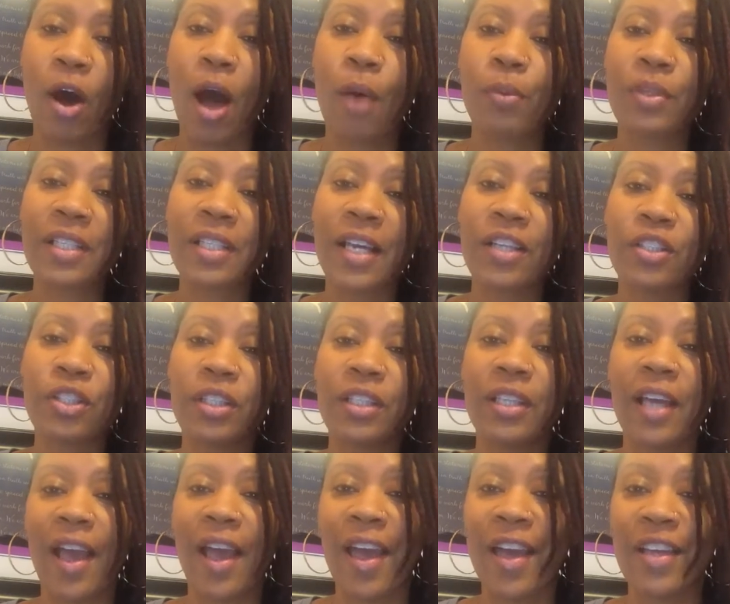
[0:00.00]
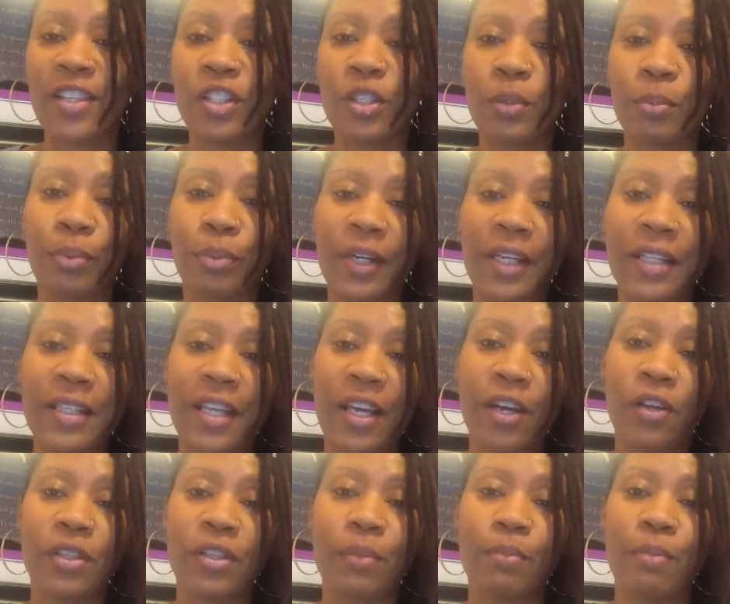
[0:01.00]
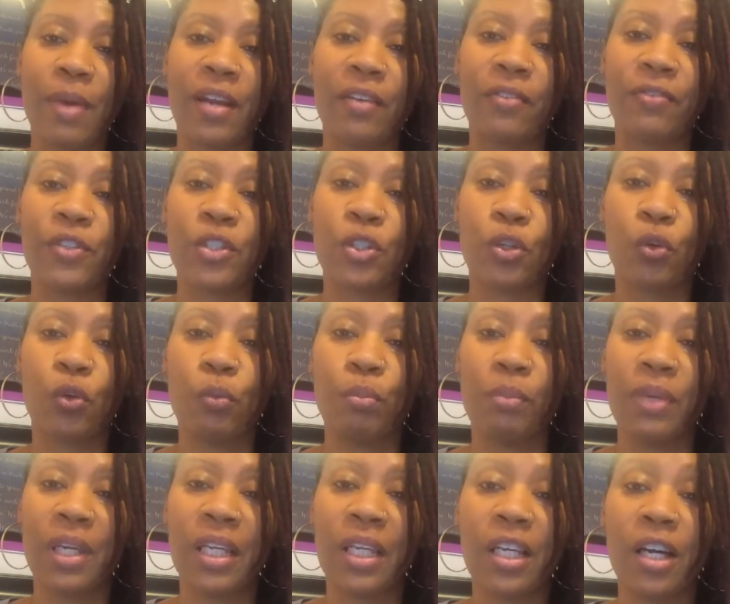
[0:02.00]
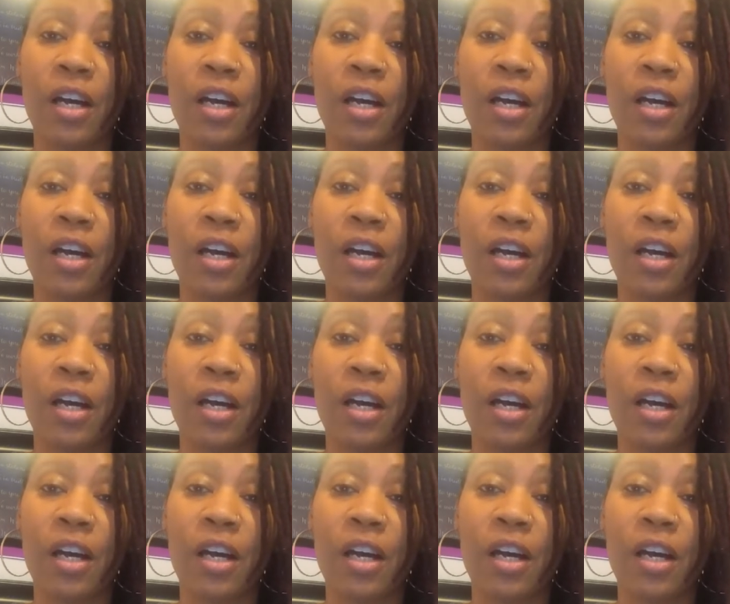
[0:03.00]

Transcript: Now, I was actually asked to break down the metaphysical